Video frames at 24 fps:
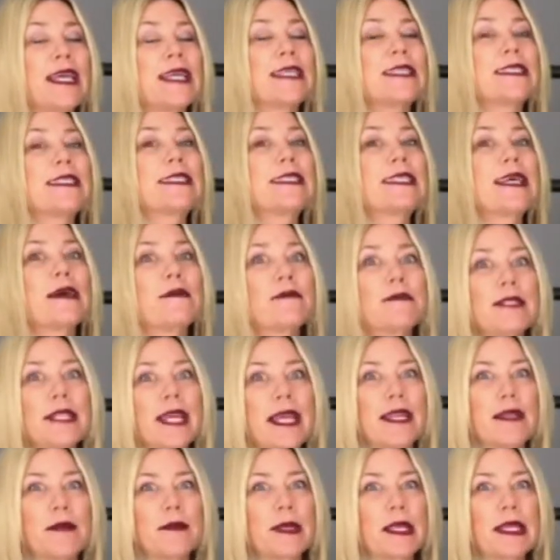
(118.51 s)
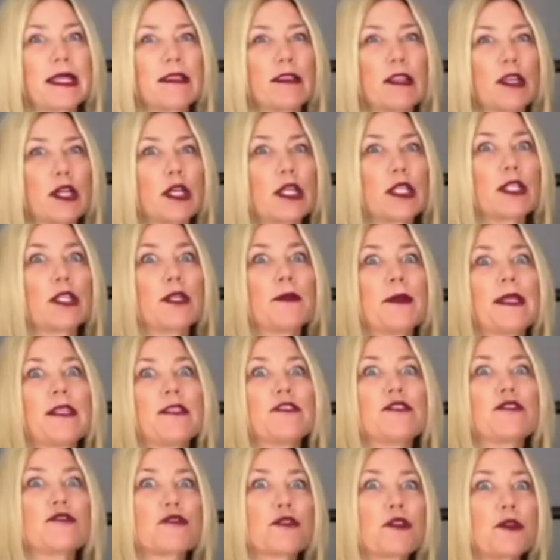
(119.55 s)
some denim can look a little
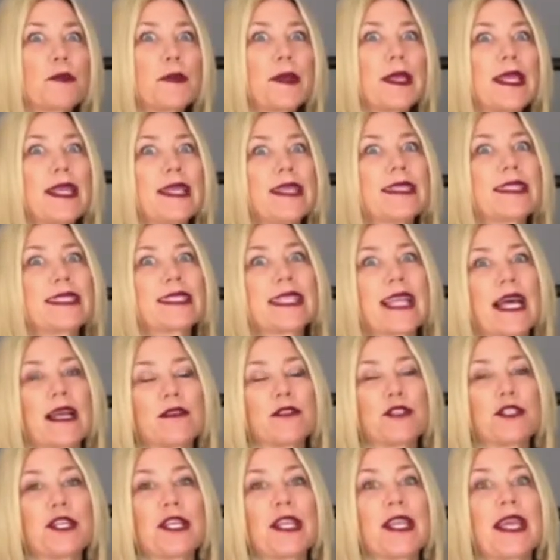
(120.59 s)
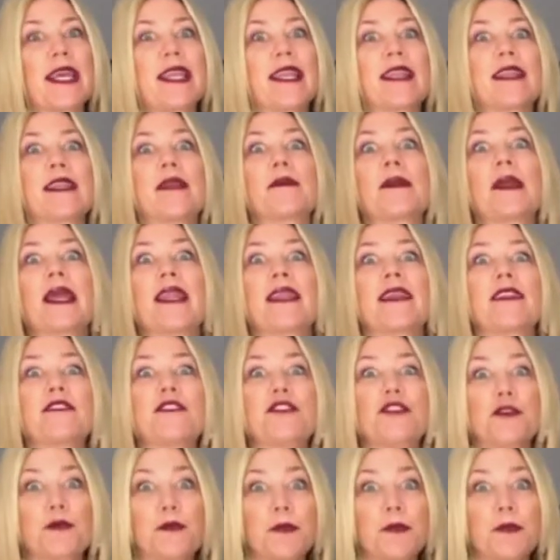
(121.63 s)
bit droopy, slouchy, and end up getting too